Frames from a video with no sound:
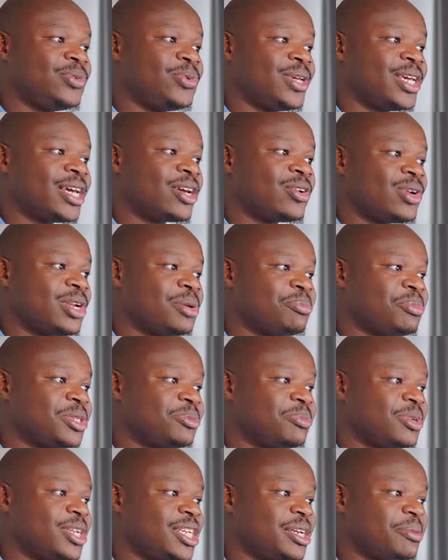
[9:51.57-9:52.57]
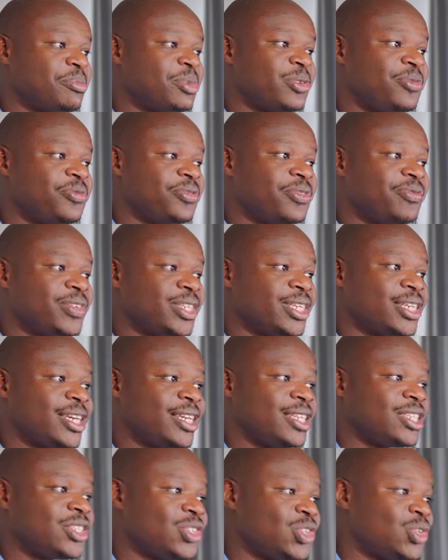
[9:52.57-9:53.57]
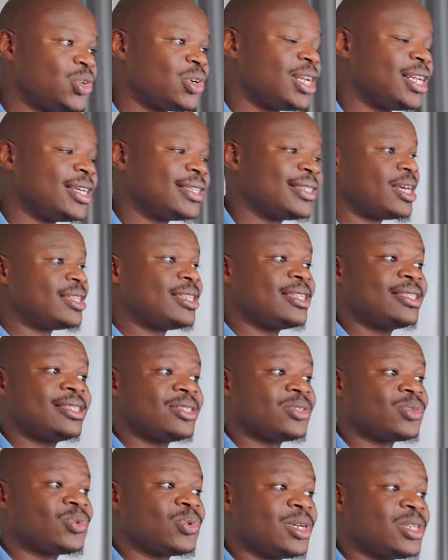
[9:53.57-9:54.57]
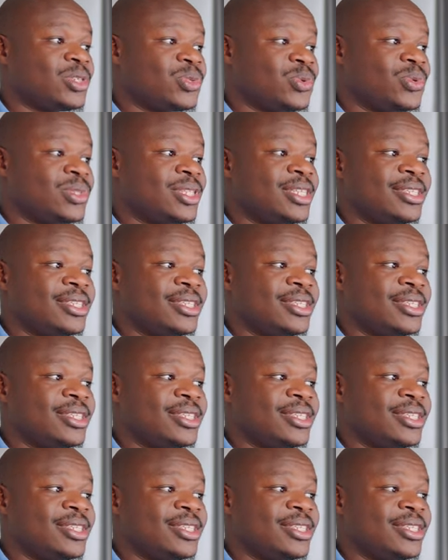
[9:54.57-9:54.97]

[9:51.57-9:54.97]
we are gonna be spending about fifty-eight dollars, and this is quite good.